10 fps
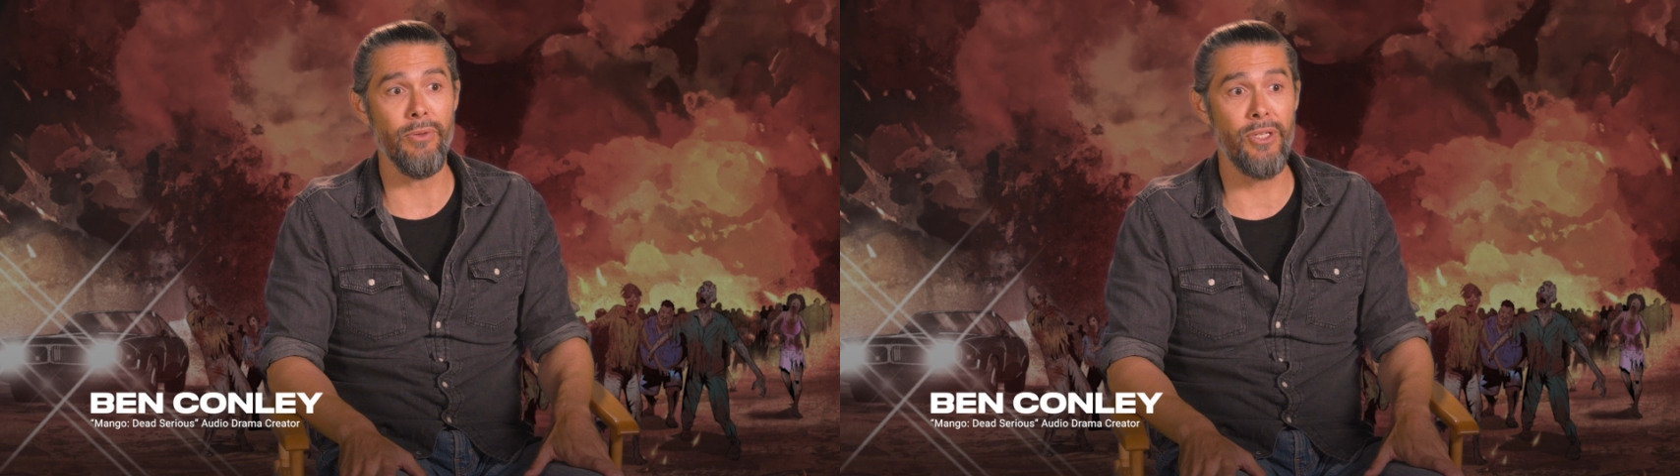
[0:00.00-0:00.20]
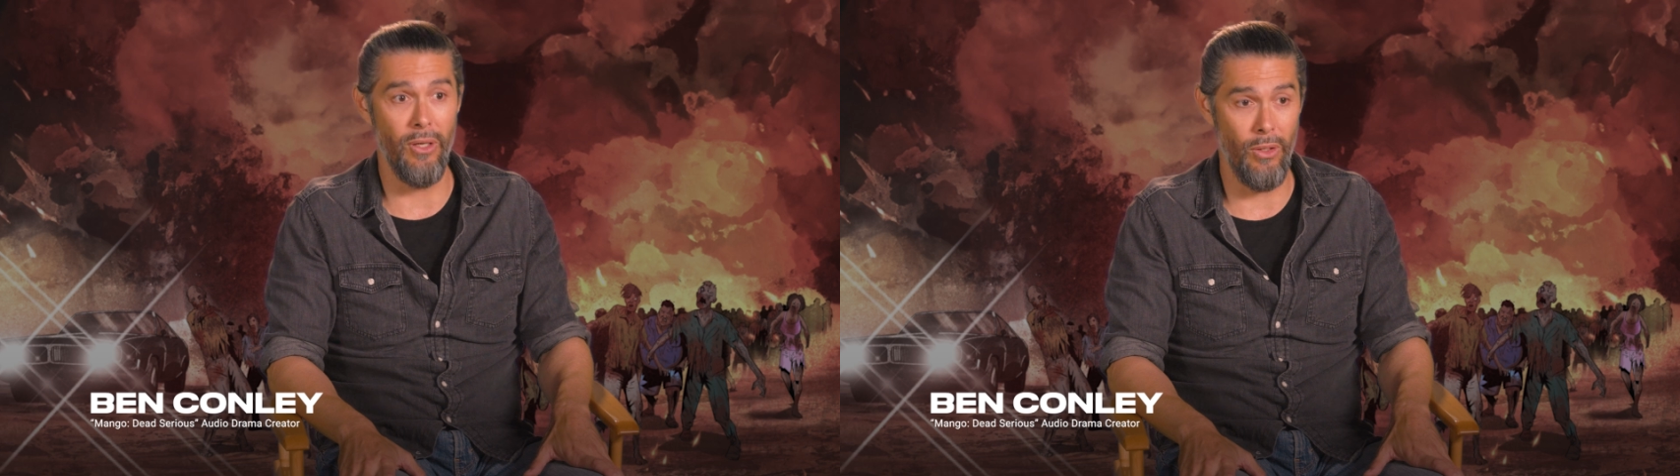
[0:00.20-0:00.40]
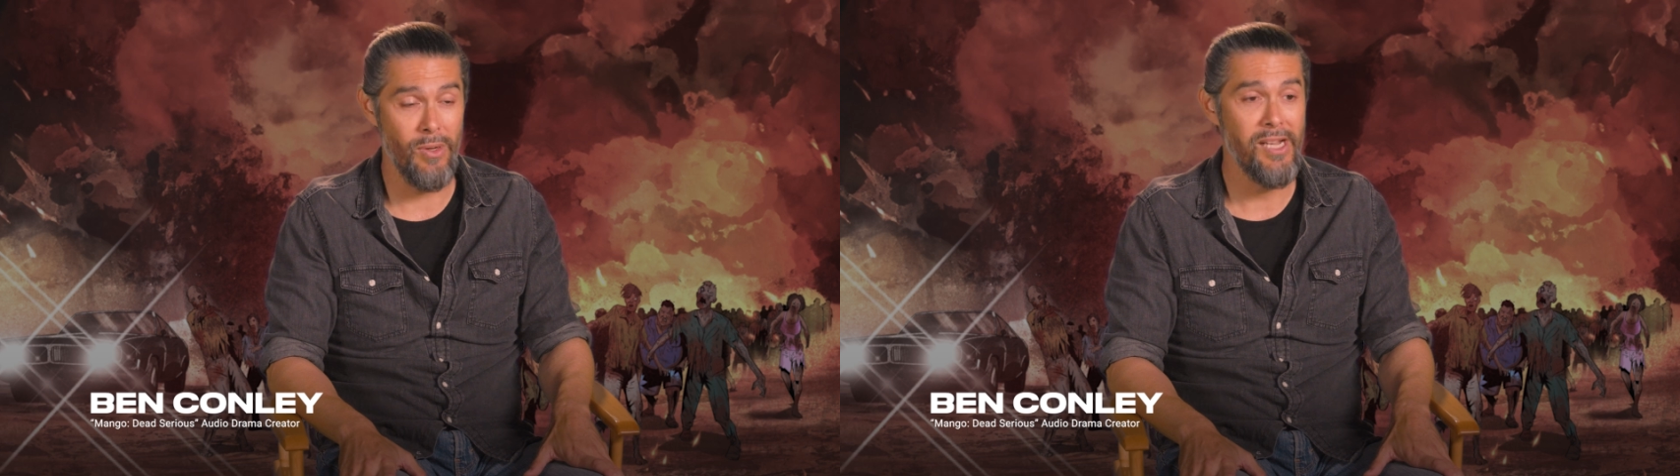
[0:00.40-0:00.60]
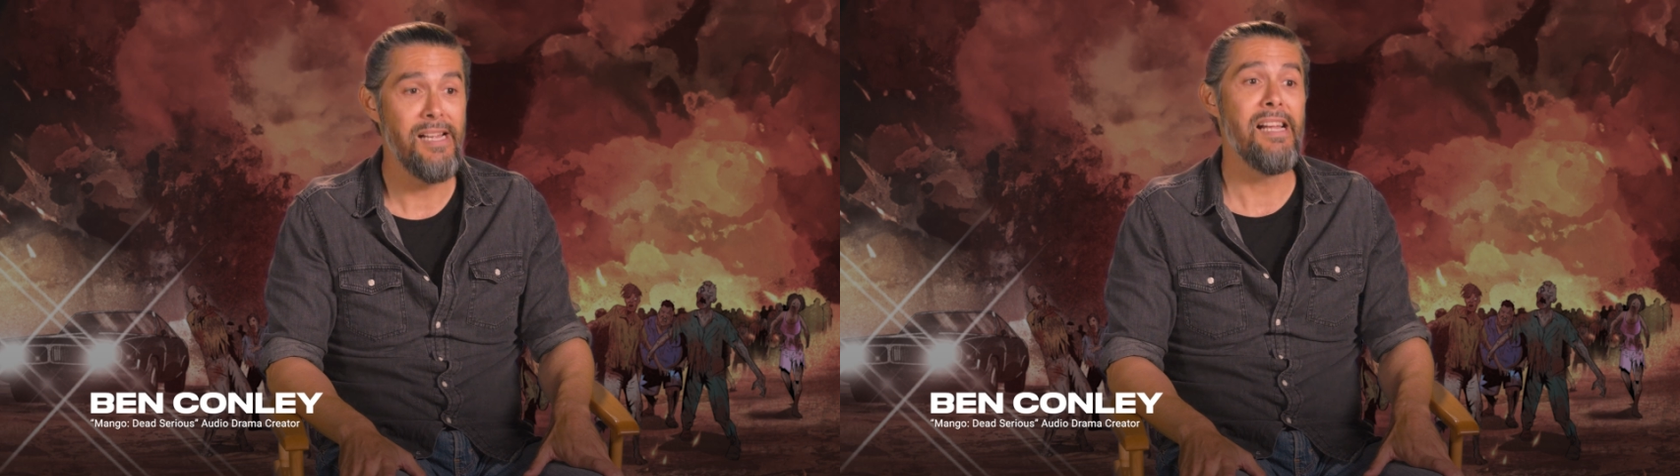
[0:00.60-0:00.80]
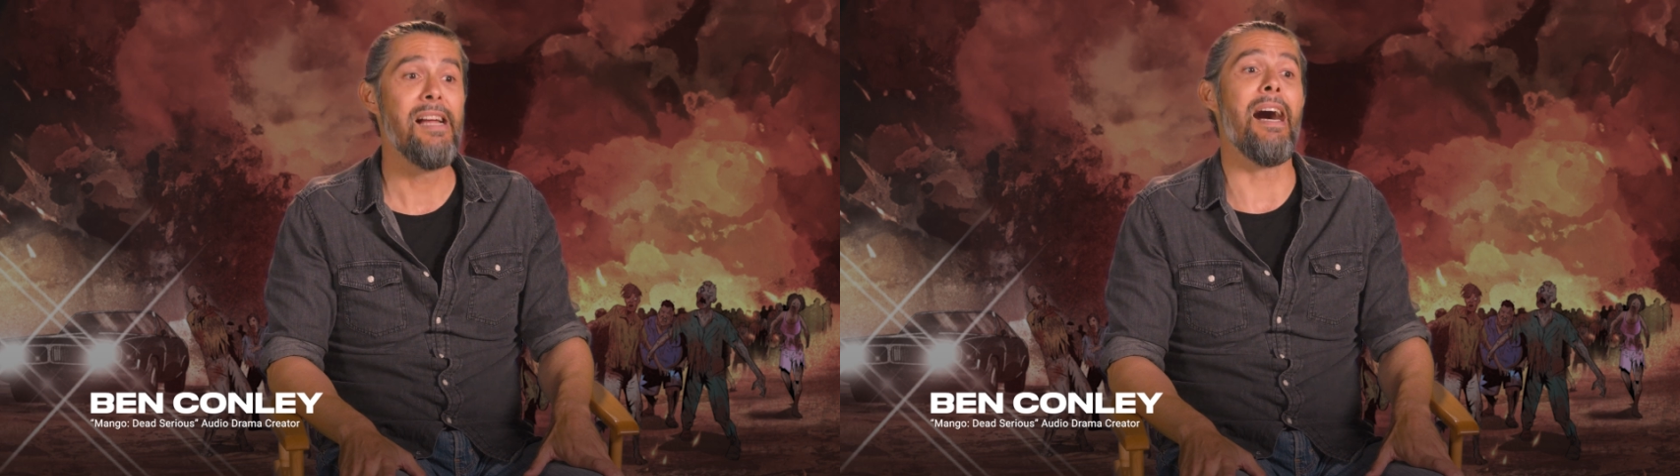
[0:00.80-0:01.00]
So
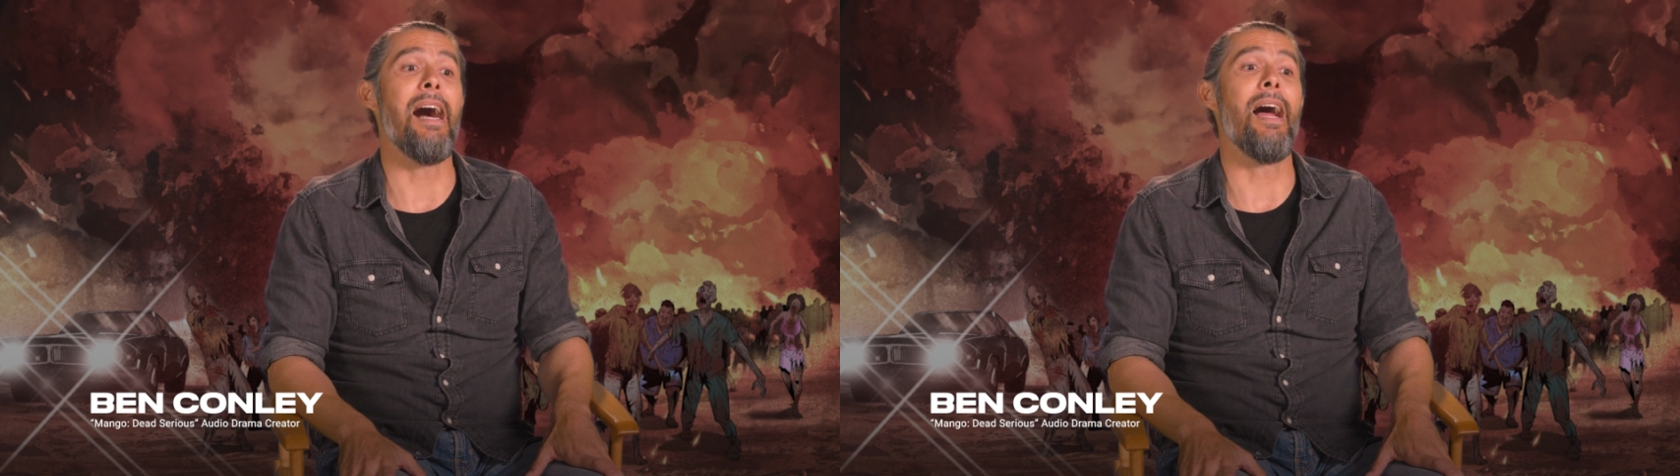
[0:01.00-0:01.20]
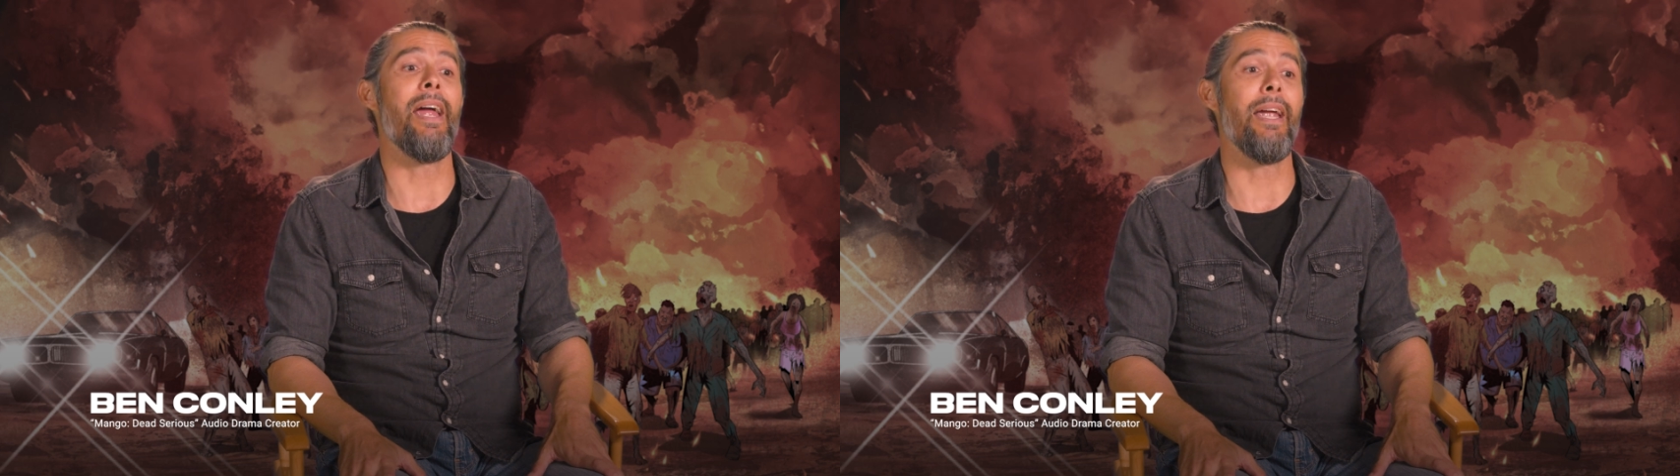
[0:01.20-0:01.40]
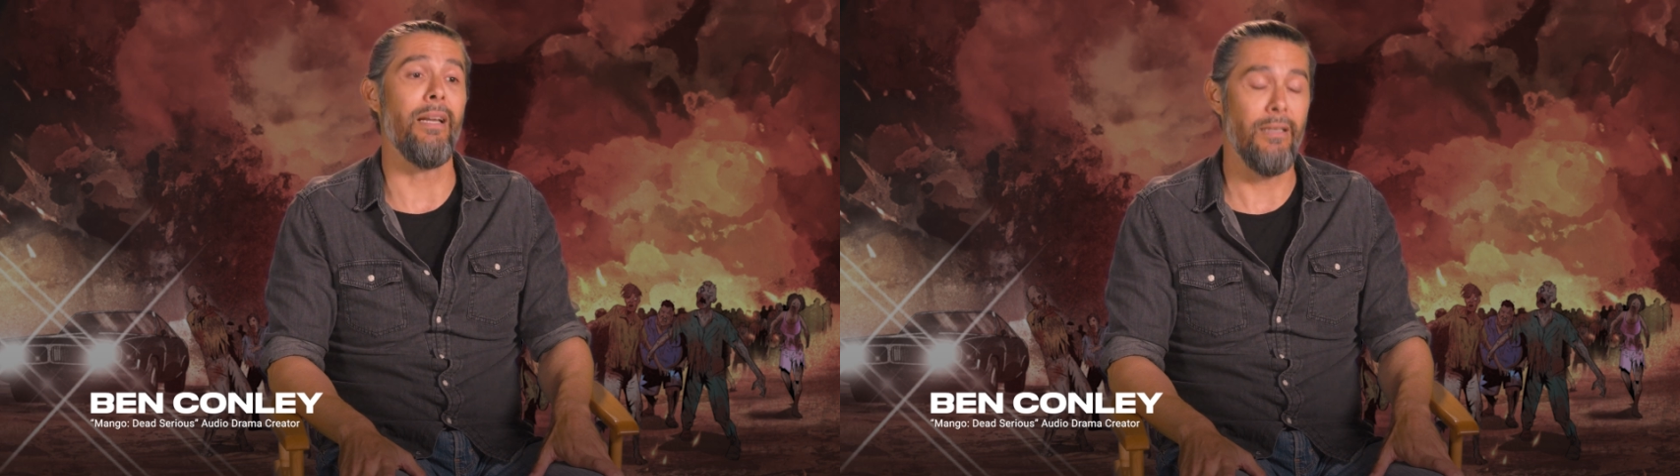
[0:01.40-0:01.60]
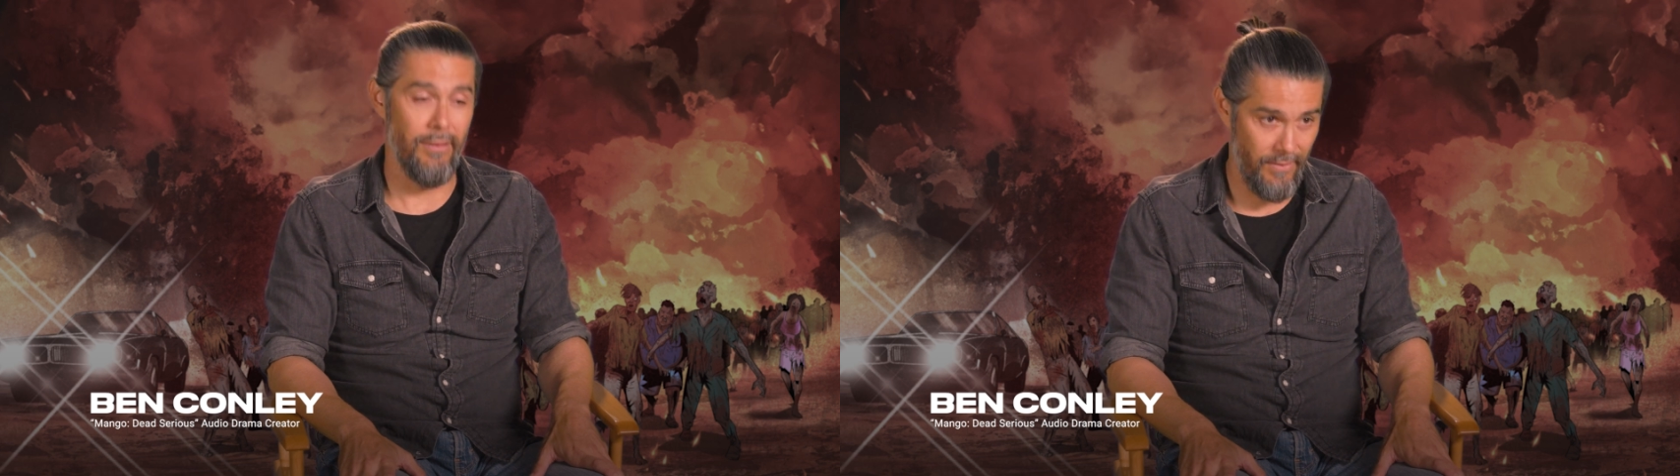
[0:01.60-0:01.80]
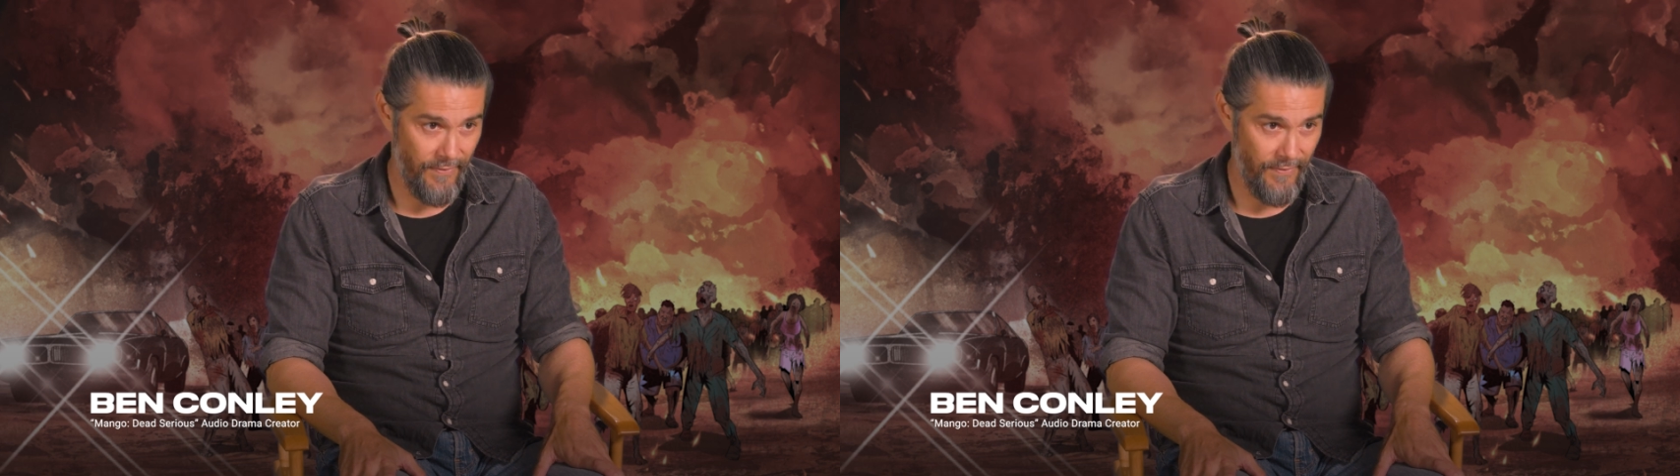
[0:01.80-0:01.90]
I